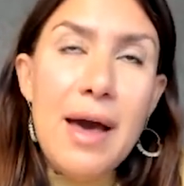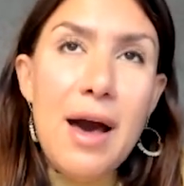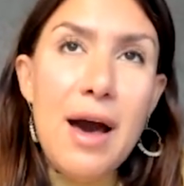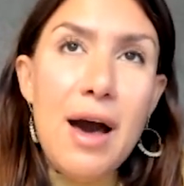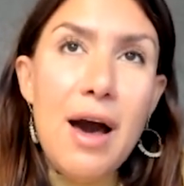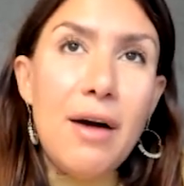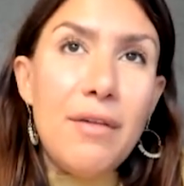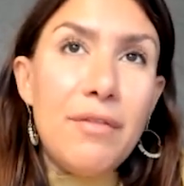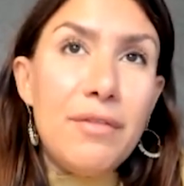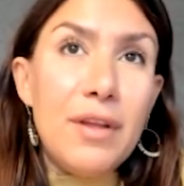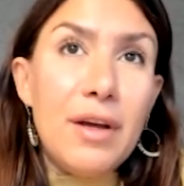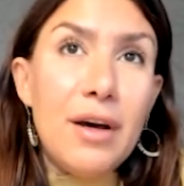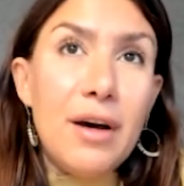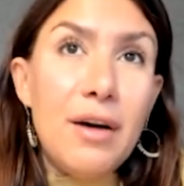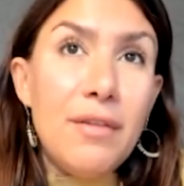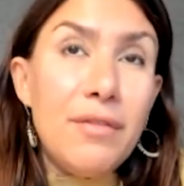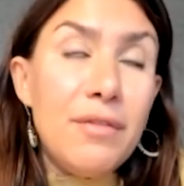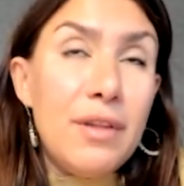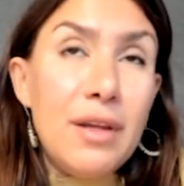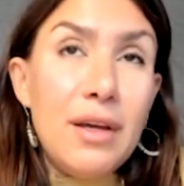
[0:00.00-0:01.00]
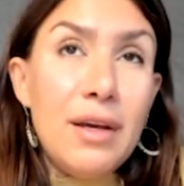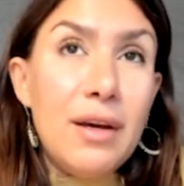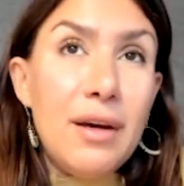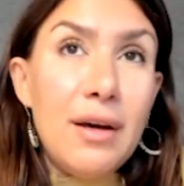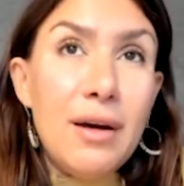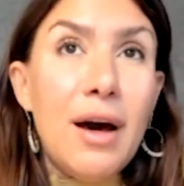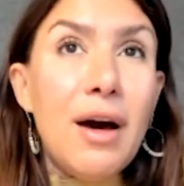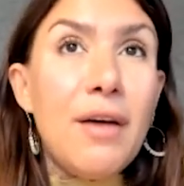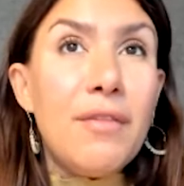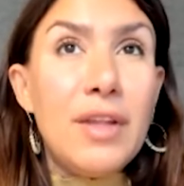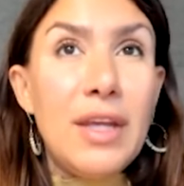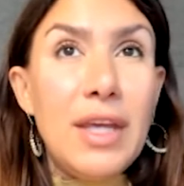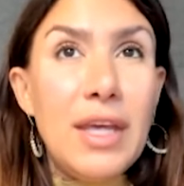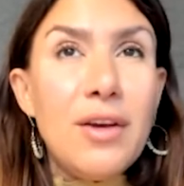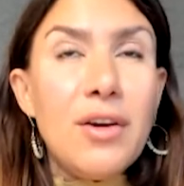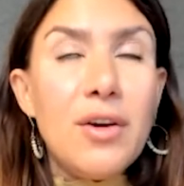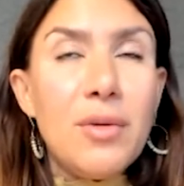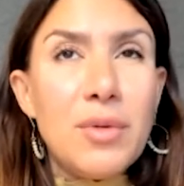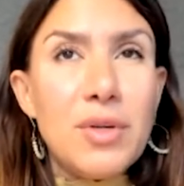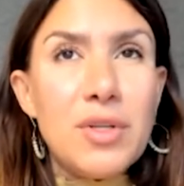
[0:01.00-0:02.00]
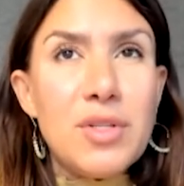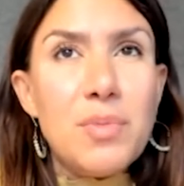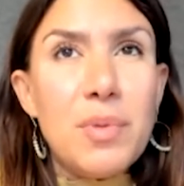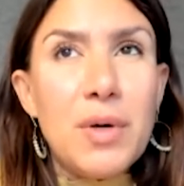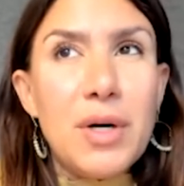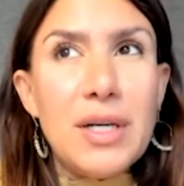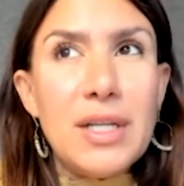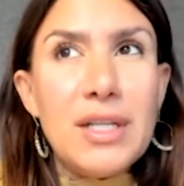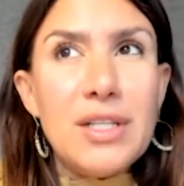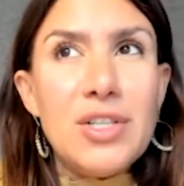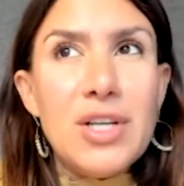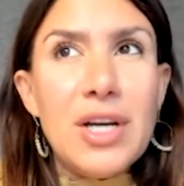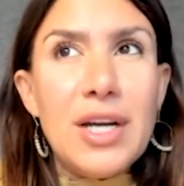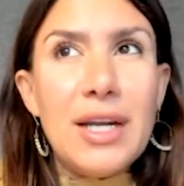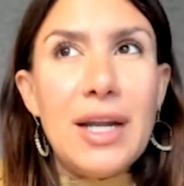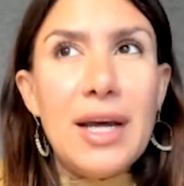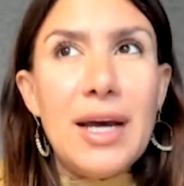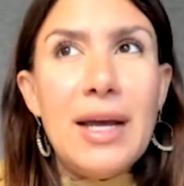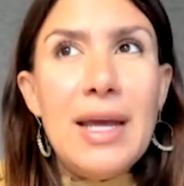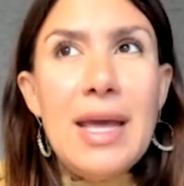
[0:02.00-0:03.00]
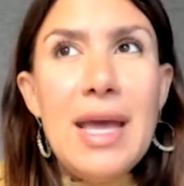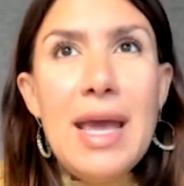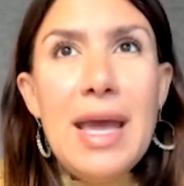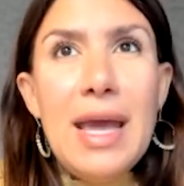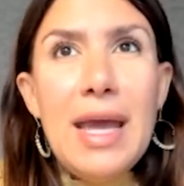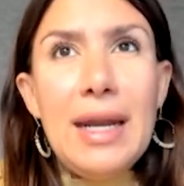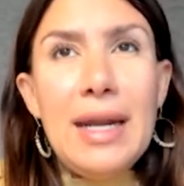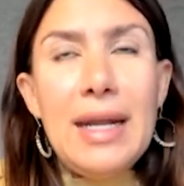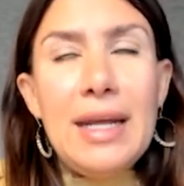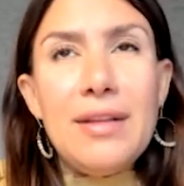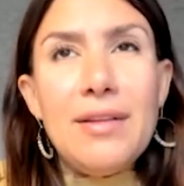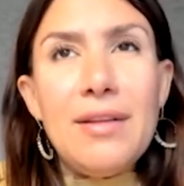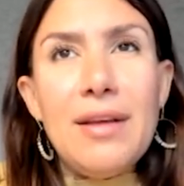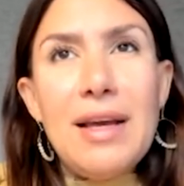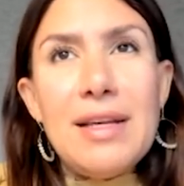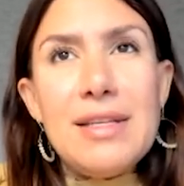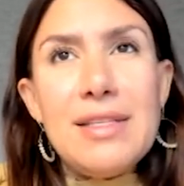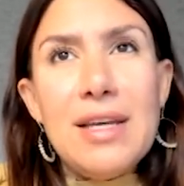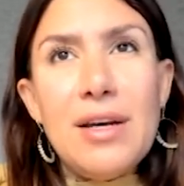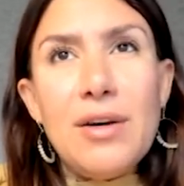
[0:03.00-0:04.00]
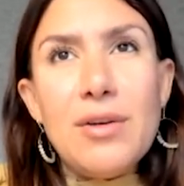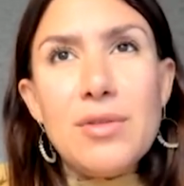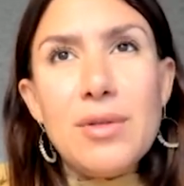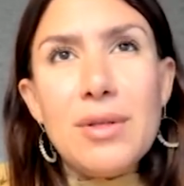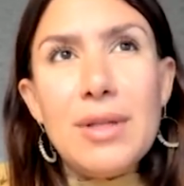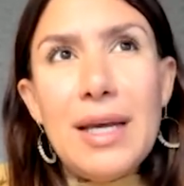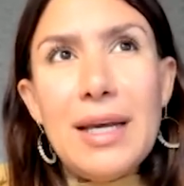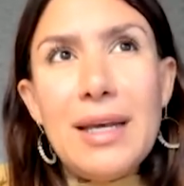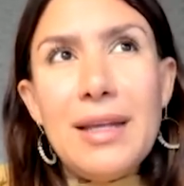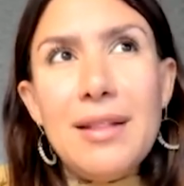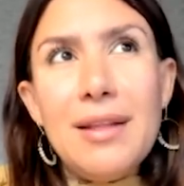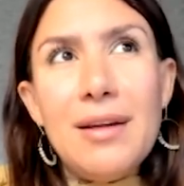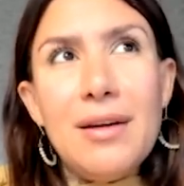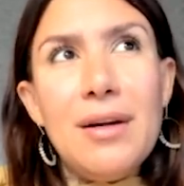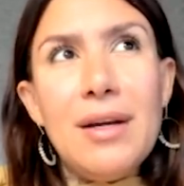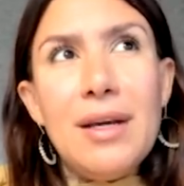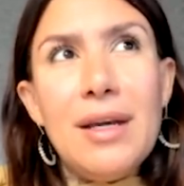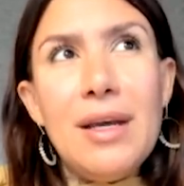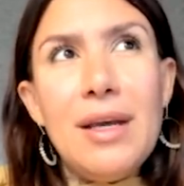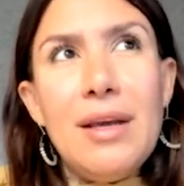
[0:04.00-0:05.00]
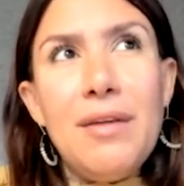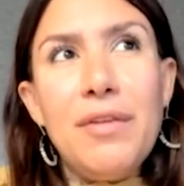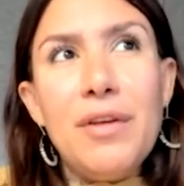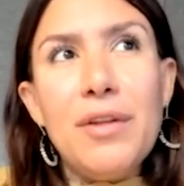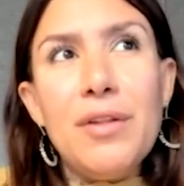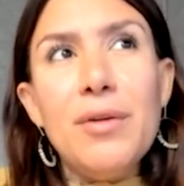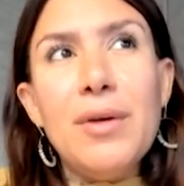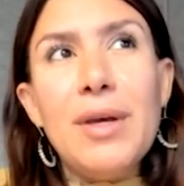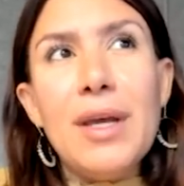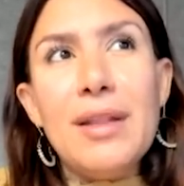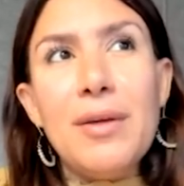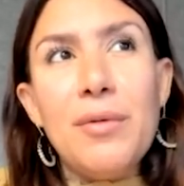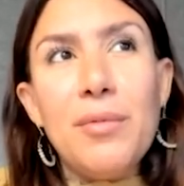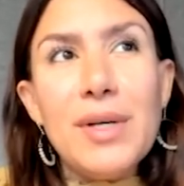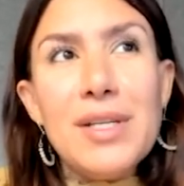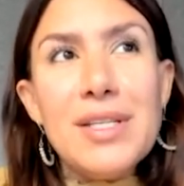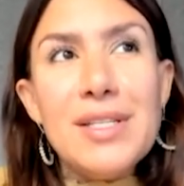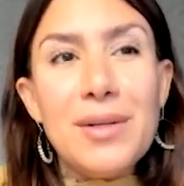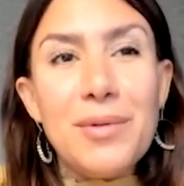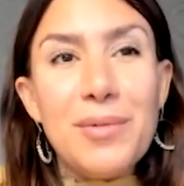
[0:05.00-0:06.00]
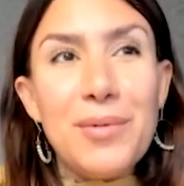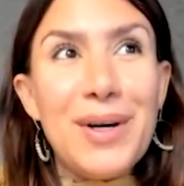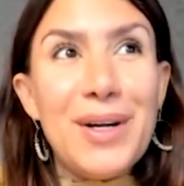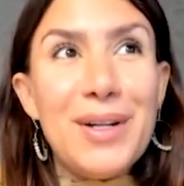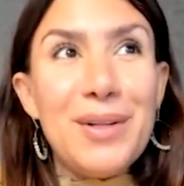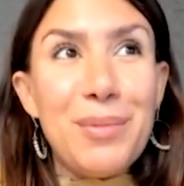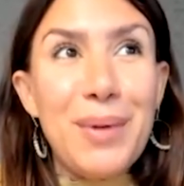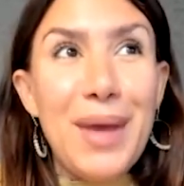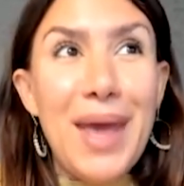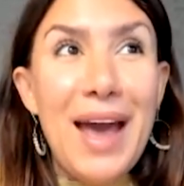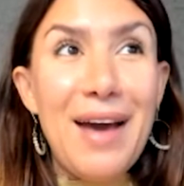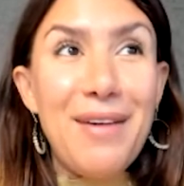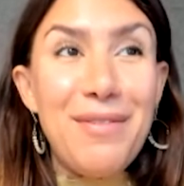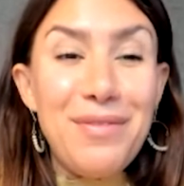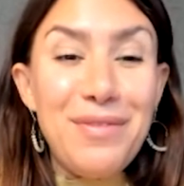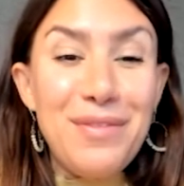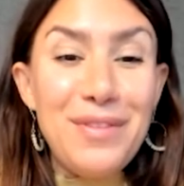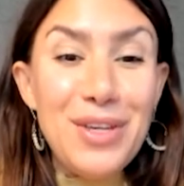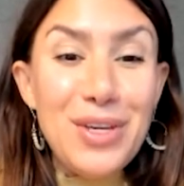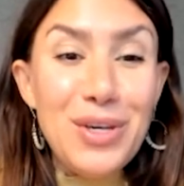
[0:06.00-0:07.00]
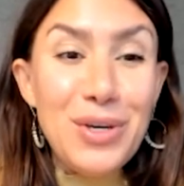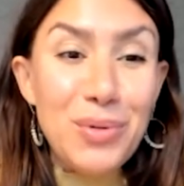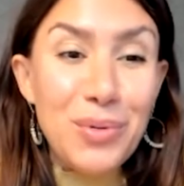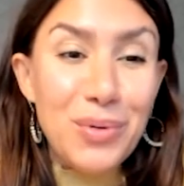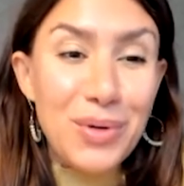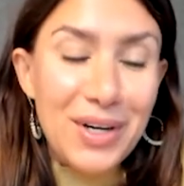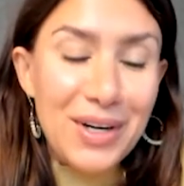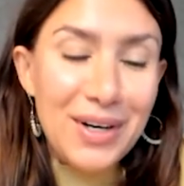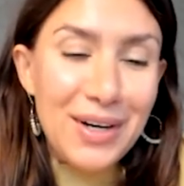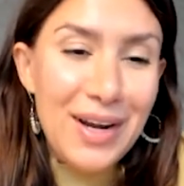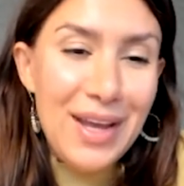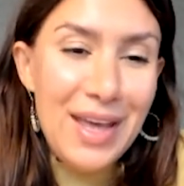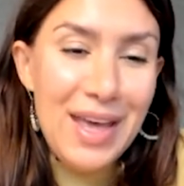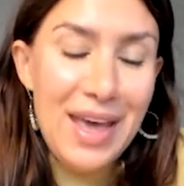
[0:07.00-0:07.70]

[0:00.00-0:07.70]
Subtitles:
the e-commerce part in China. And I see also like there, if you look at the Western world, we have fewer